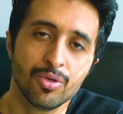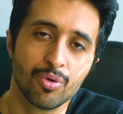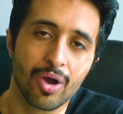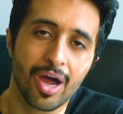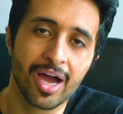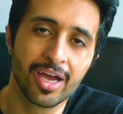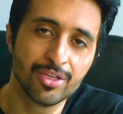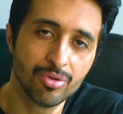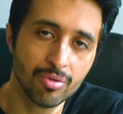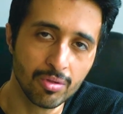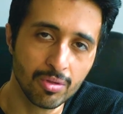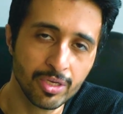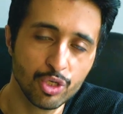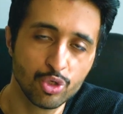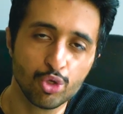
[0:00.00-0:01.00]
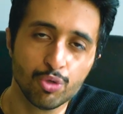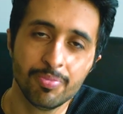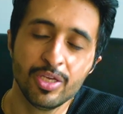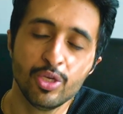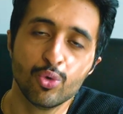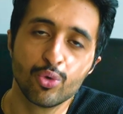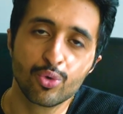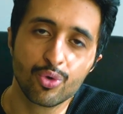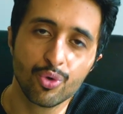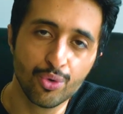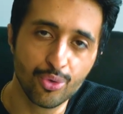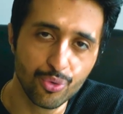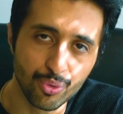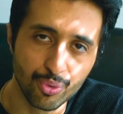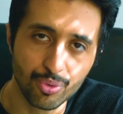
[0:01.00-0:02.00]
your idol he should be your
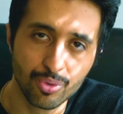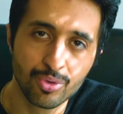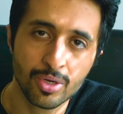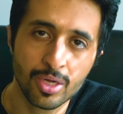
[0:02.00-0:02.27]
guru